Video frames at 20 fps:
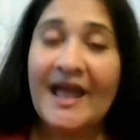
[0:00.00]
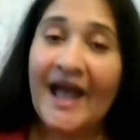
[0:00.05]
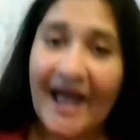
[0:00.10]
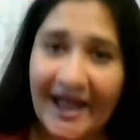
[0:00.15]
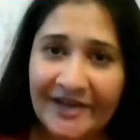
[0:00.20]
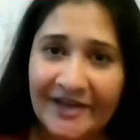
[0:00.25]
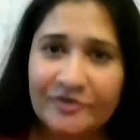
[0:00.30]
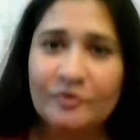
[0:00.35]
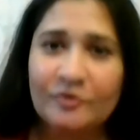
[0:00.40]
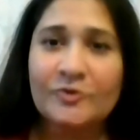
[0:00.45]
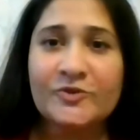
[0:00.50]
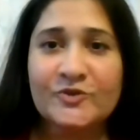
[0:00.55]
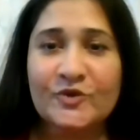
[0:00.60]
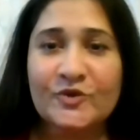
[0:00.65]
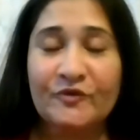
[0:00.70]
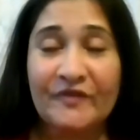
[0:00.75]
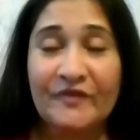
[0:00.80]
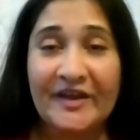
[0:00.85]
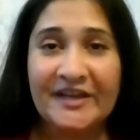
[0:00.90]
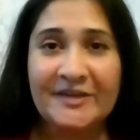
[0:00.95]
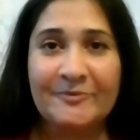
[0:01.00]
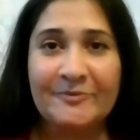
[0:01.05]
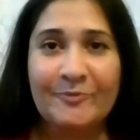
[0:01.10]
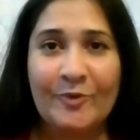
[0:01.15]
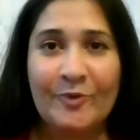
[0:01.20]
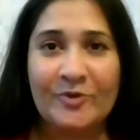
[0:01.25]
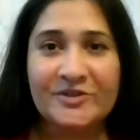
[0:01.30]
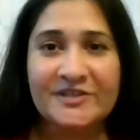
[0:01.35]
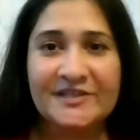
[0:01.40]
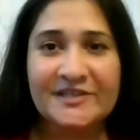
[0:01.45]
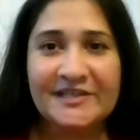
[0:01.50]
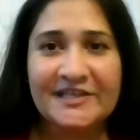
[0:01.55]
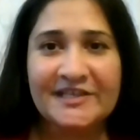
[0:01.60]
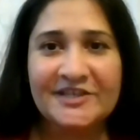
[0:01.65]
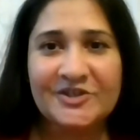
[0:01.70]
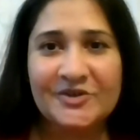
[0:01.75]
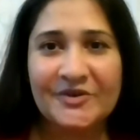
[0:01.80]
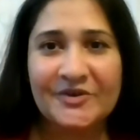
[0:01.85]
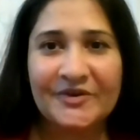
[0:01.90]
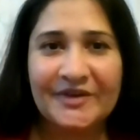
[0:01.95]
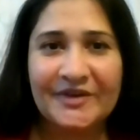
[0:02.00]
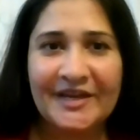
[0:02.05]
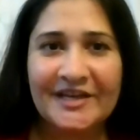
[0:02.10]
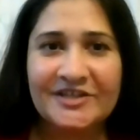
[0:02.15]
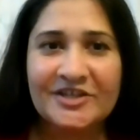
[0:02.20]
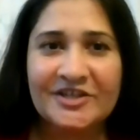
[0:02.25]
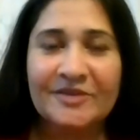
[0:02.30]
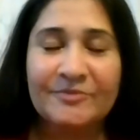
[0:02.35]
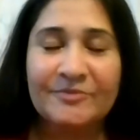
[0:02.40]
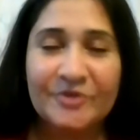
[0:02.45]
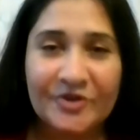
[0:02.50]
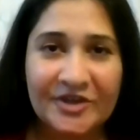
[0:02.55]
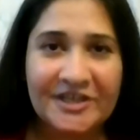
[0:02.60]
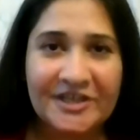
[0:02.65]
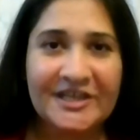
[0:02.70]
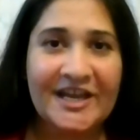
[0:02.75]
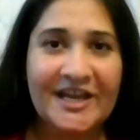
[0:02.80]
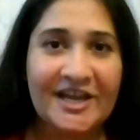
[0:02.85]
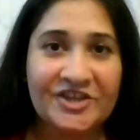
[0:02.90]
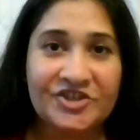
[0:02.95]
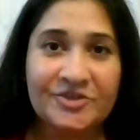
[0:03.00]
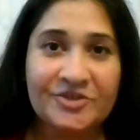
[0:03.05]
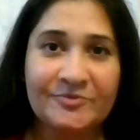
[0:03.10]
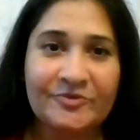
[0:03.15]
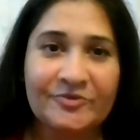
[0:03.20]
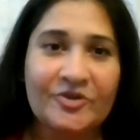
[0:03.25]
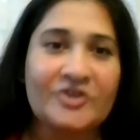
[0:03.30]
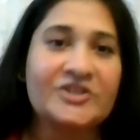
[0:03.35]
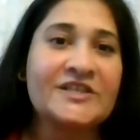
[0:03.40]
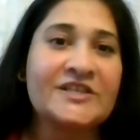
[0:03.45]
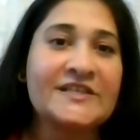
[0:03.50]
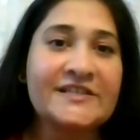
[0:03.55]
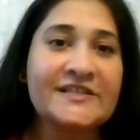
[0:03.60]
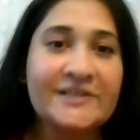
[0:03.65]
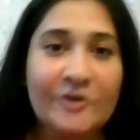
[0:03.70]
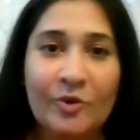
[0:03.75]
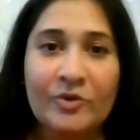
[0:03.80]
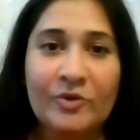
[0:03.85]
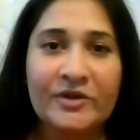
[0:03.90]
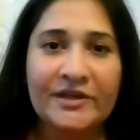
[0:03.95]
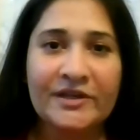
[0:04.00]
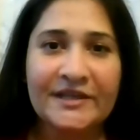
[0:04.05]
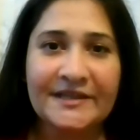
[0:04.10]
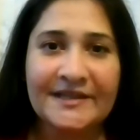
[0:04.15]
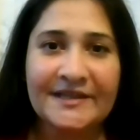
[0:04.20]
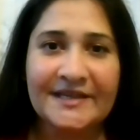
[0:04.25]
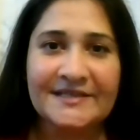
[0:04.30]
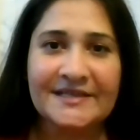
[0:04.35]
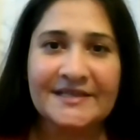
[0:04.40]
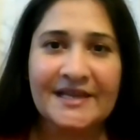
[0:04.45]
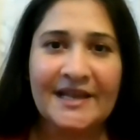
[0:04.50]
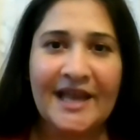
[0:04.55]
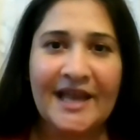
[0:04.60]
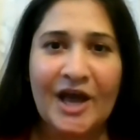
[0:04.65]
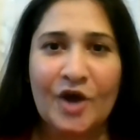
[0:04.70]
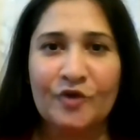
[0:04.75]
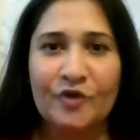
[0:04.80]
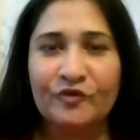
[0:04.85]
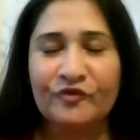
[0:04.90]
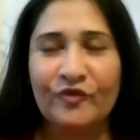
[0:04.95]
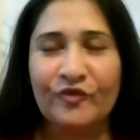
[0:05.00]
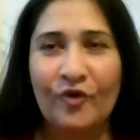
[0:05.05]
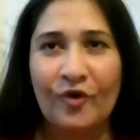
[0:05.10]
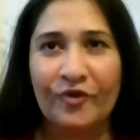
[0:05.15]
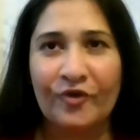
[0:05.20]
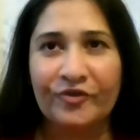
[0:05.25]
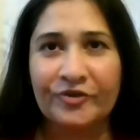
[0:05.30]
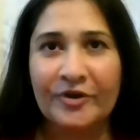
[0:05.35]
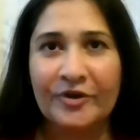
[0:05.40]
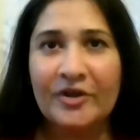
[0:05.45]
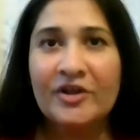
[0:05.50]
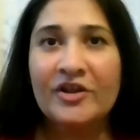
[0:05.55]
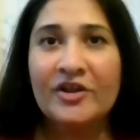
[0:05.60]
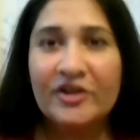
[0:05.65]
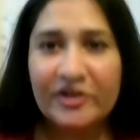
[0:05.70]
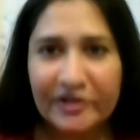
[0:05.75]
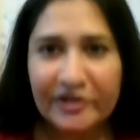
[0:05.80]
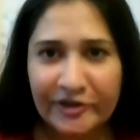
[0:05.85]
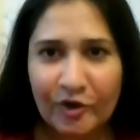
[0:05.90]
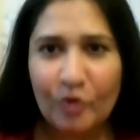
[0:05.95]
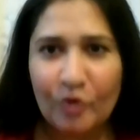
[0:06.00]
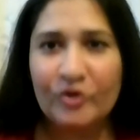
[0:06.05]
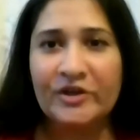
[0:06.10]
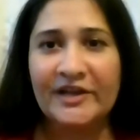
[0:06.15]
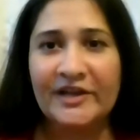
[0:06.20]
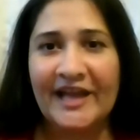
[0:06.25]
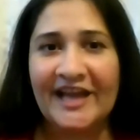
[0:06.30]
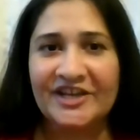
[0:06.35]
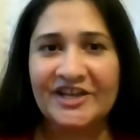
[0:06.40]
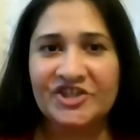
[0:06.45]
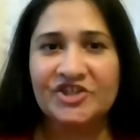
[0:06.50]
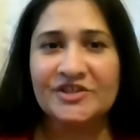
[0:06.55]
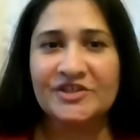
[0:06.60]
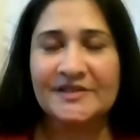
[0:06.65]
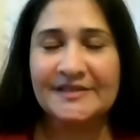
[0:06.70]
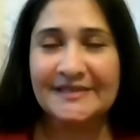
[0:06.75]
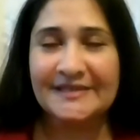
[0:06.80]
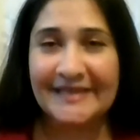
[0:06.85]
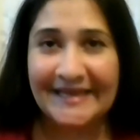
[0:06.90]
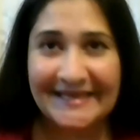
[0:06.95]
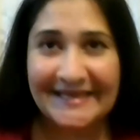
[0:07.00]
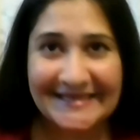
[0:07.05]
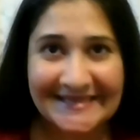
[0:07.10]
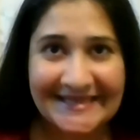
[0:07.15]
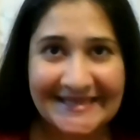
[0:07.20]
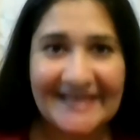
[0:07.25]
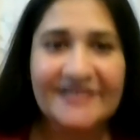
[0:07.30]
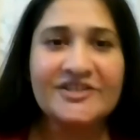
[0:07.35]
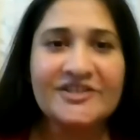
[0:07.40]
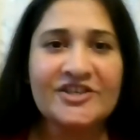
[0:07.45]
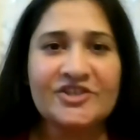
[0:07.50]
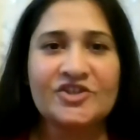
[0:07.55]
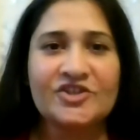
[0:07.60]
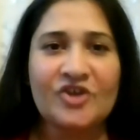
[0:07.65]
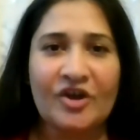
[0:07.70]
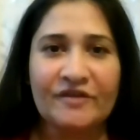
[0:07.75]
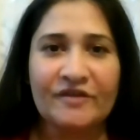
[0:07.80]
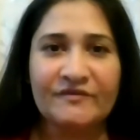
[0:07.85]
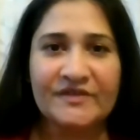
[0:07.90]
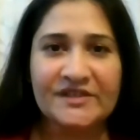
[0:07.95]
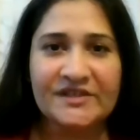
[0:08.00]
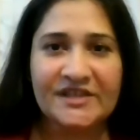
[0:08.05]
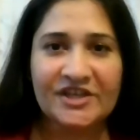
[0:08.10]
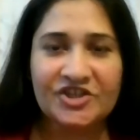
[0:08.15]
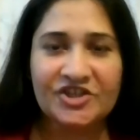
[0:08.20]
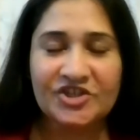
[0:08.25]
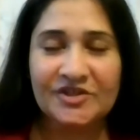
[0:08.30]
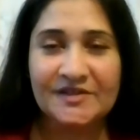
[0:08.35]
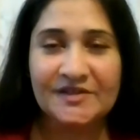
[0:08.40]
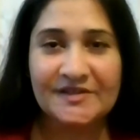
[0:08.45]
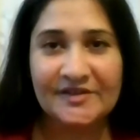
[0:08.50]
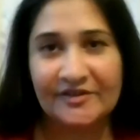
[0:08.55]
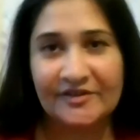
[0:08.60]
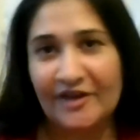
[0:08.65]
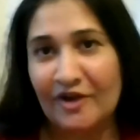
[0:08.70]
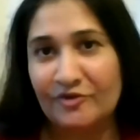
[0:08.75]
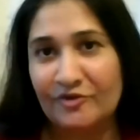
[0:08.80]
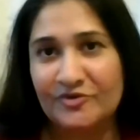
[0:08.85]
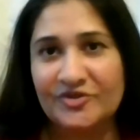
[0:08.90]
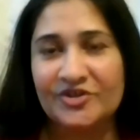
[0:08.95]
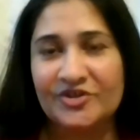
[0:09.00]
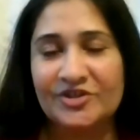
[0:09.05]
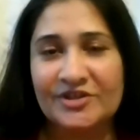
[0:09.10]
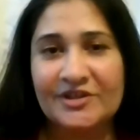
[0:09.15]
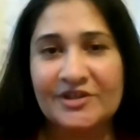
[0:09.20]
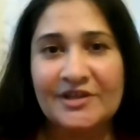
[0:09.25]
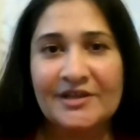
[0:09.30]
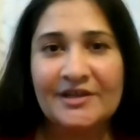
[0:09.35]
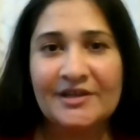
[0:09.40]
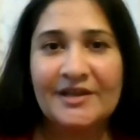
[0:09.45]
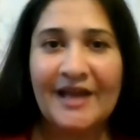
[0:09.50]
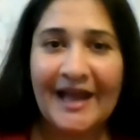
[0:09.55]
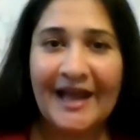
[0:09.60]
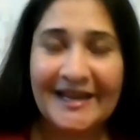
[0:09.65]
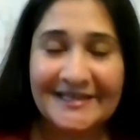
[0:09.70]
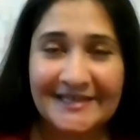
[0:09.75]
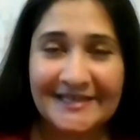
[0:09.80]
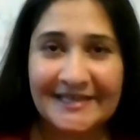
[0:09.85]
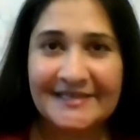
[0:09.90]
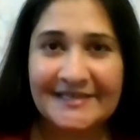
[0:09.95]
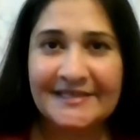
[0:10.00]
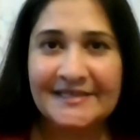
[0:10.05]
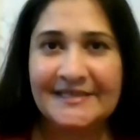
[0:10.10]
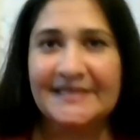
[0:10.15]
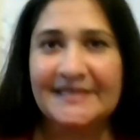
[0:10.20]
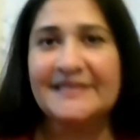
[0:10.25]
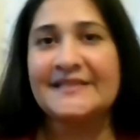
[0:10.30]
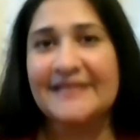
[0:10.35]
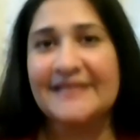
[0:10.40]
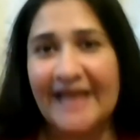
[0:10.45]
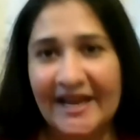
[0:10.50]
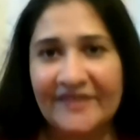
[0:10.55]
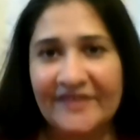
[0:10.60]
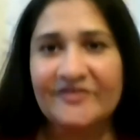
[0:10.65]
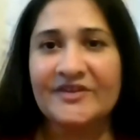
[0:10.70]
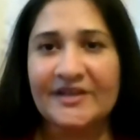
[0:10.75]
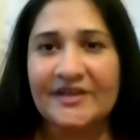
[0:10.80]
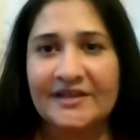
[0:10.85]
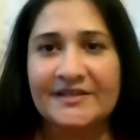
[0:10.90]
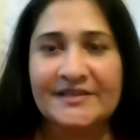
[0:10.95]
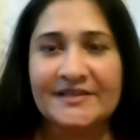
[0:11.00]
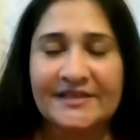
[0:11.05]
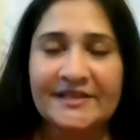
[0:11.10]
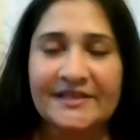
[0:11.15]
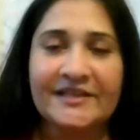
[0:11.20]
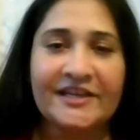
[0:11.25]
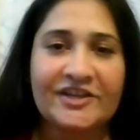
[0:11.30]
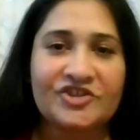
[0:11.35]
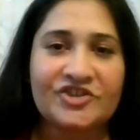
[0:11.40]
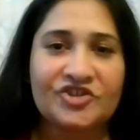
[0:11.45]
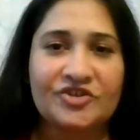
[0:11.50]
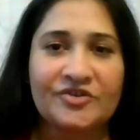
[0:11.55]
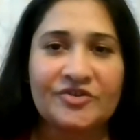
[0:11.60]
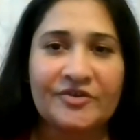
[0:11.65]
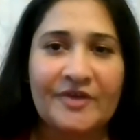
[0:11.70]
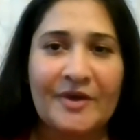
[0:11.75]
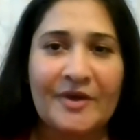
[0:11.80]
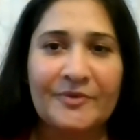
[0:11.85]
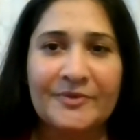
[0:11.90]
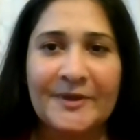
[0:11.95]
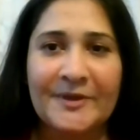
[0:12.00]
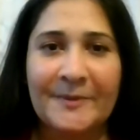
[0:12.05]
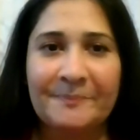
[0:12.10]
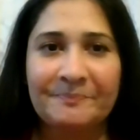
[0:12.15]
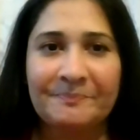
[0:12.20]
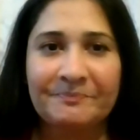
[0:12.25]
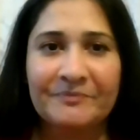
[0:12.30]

and also very importantly, to create community action projects locally that allow for local actions and extended conversations around identities and reconciliation around them.